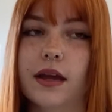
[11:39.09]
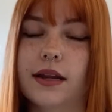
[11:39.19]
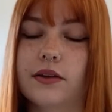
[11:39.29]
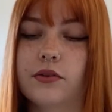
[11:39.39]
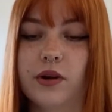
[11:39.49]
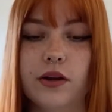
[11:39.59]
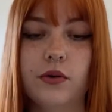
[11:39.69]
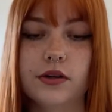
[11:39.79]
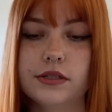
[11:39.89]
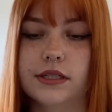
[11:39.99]
how sweet it
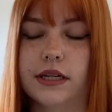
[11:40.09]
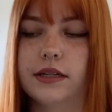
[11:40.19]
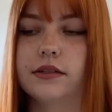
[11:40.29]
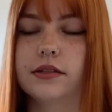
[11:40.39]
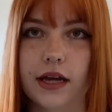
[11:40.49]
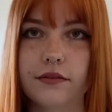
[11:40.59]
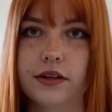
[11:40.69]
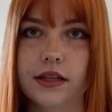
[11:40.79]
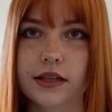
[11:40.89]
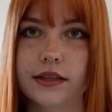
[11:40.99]
was and
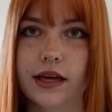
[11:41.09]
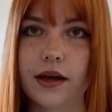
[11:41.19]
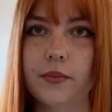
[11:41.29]
everything like that.